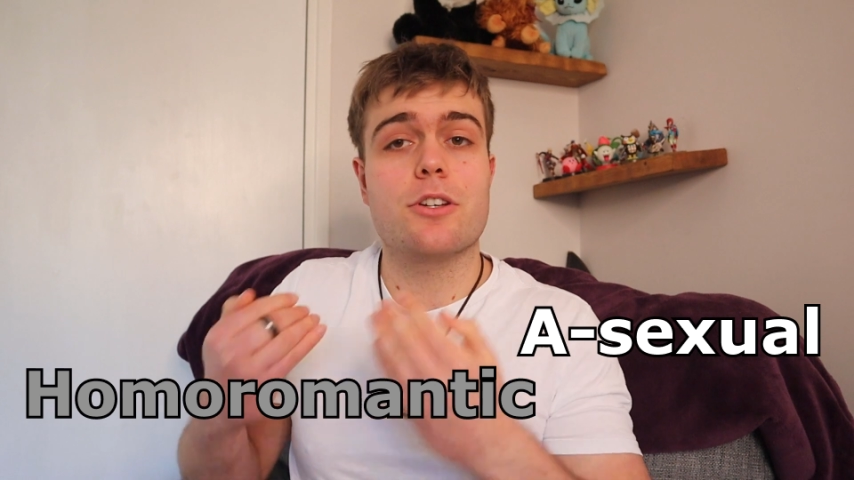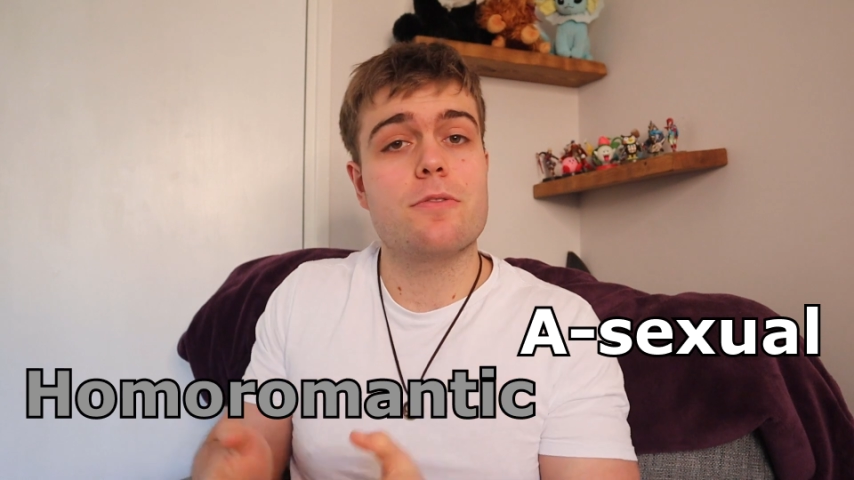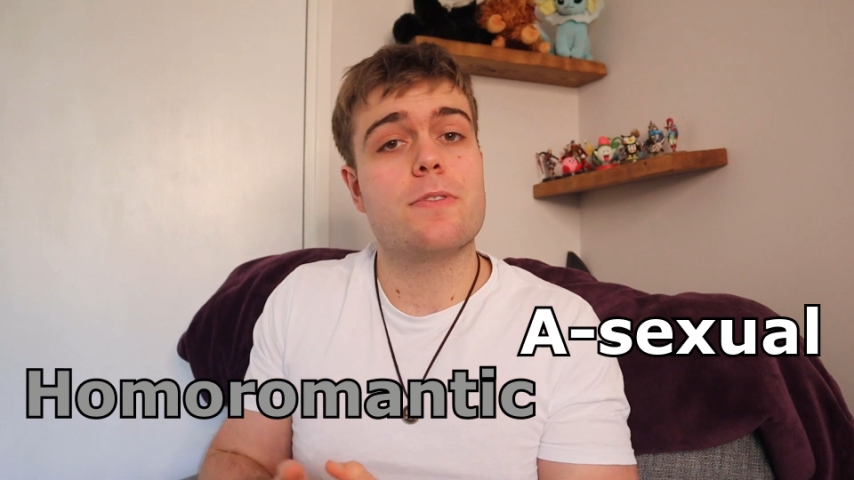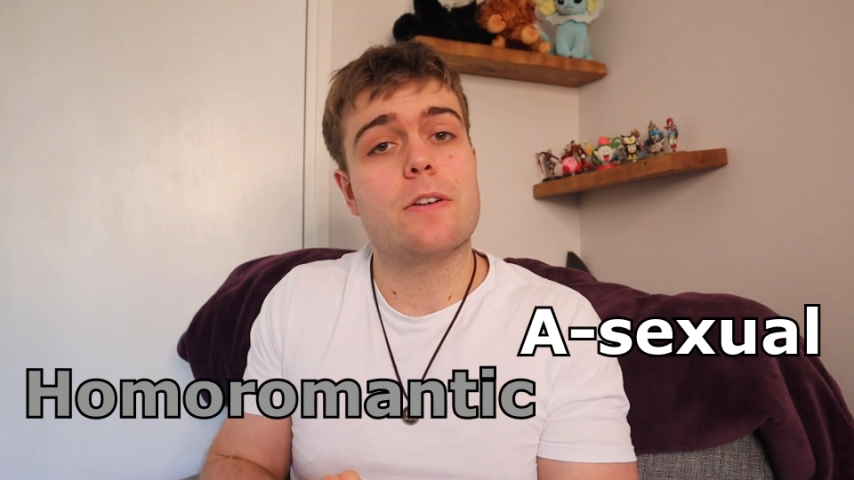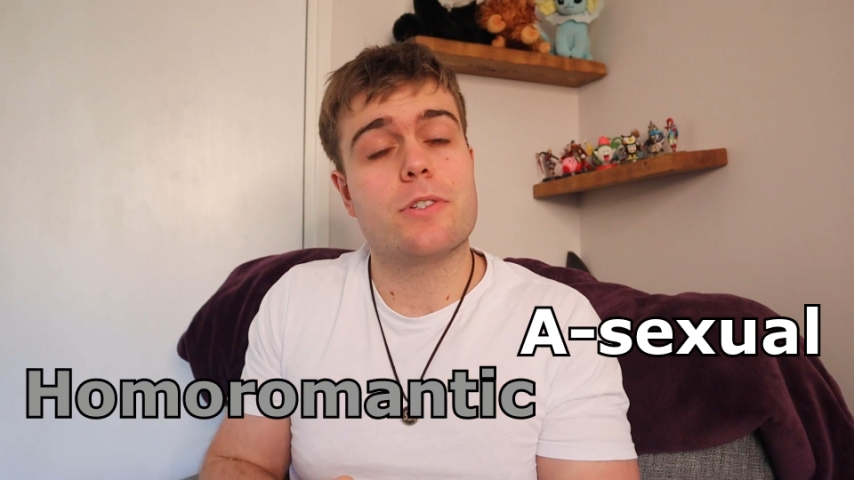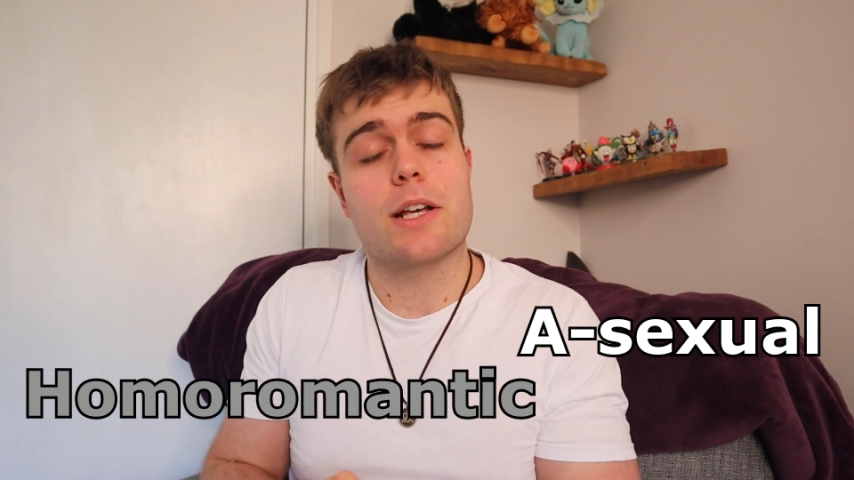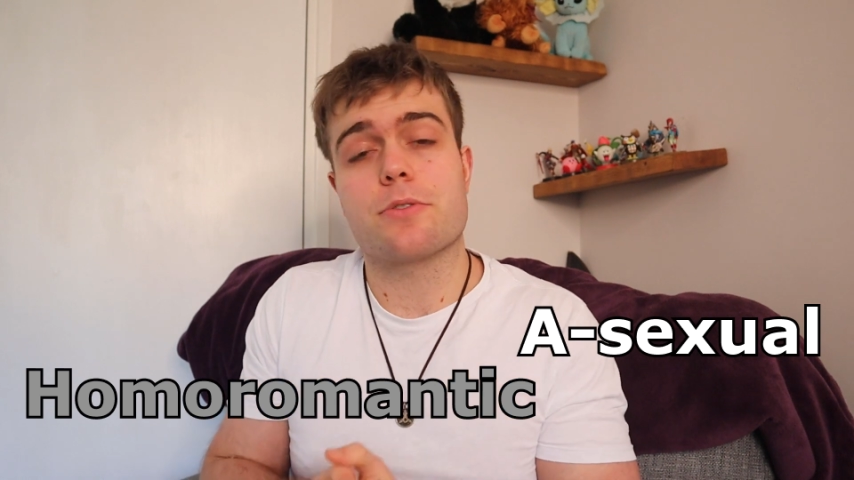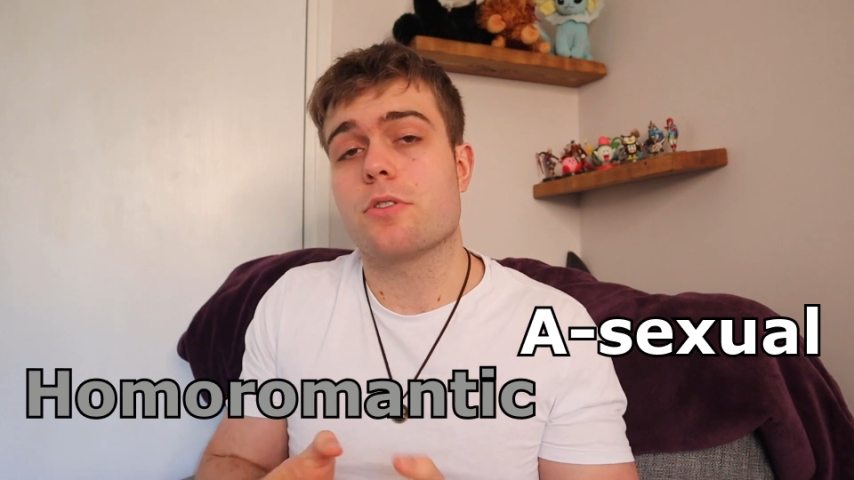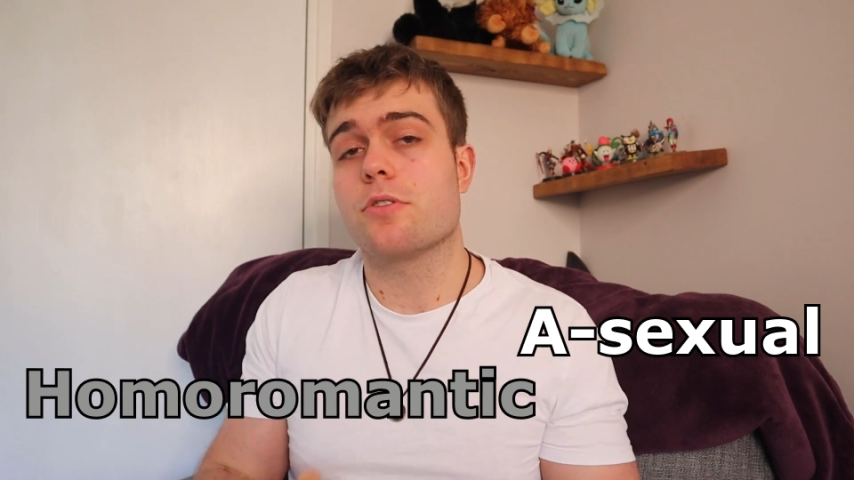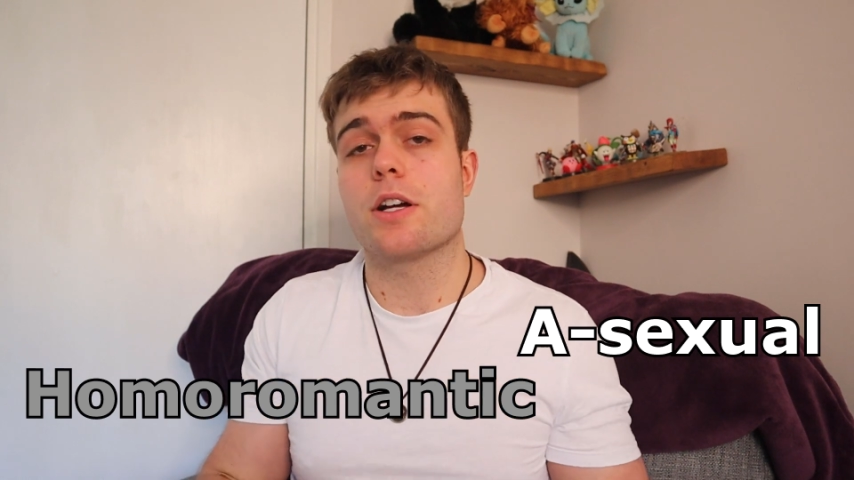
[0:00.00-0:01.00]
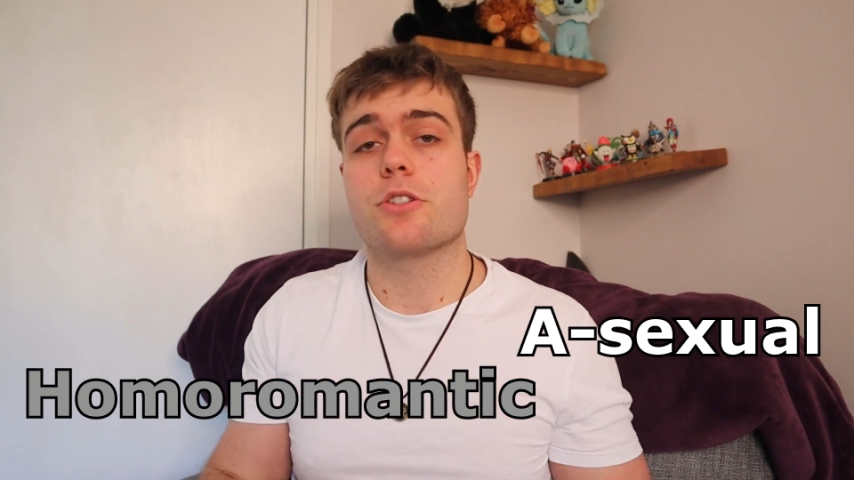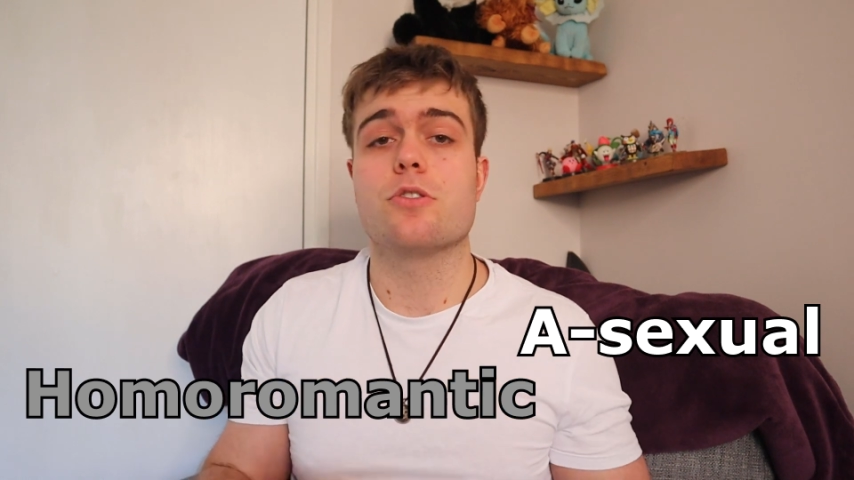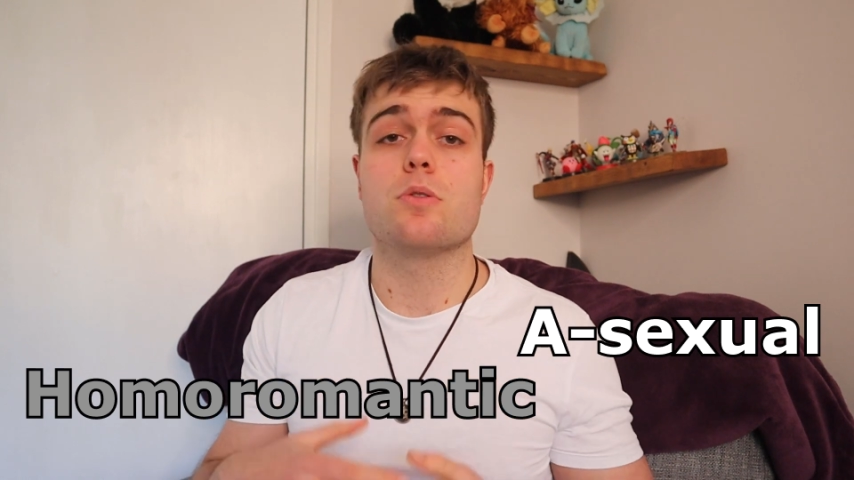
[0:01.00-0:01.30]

don't feel sexual attraction